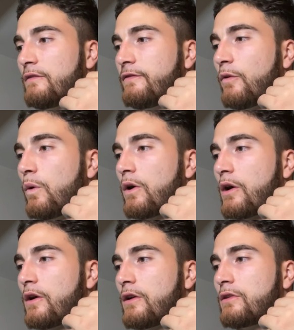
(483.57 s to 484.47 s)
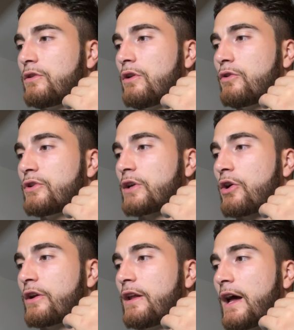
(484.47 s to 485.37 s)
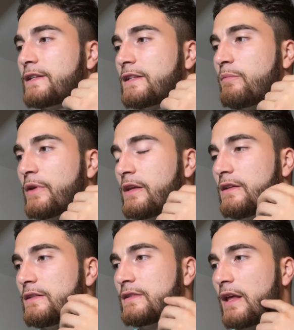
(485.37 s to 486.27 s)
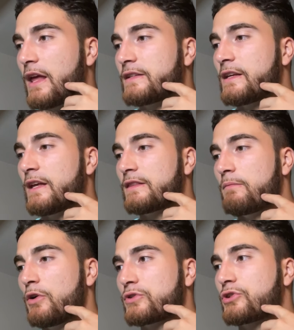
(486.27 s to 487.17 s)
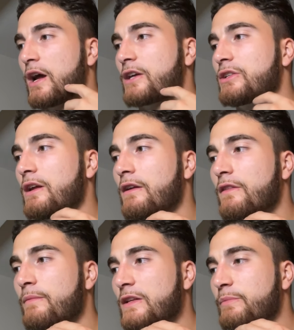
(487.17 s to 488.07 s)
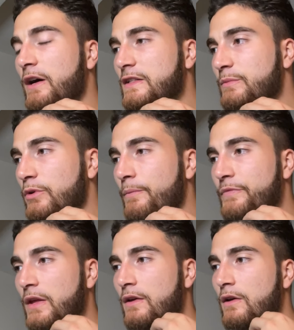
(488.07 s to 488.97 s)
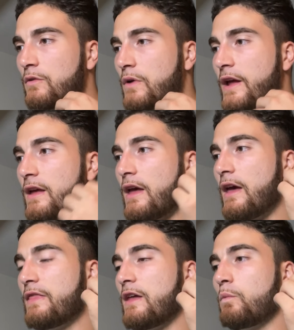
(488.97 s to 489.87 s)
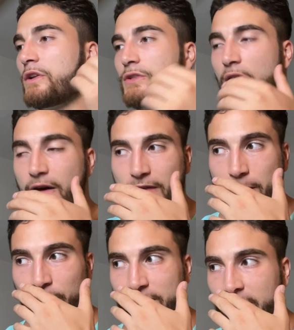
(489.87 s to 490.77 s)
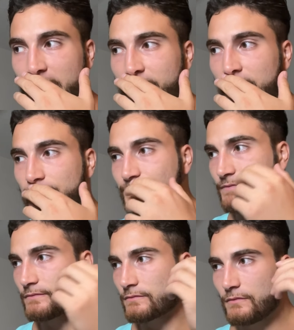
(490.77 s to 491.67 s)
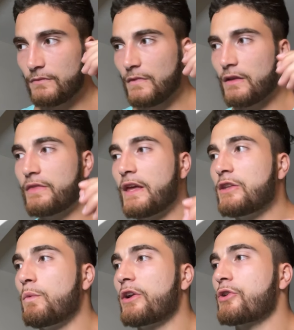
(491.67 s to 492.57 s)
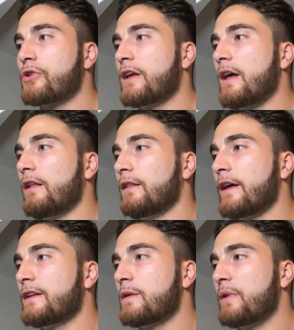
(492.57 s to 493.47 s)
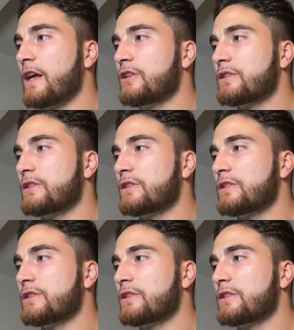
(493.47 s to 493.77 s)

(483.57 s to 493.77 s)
for, your targeted ICPs and to get the most traction out of them as possible, right? And then once you have that put together, then you want to create a landing page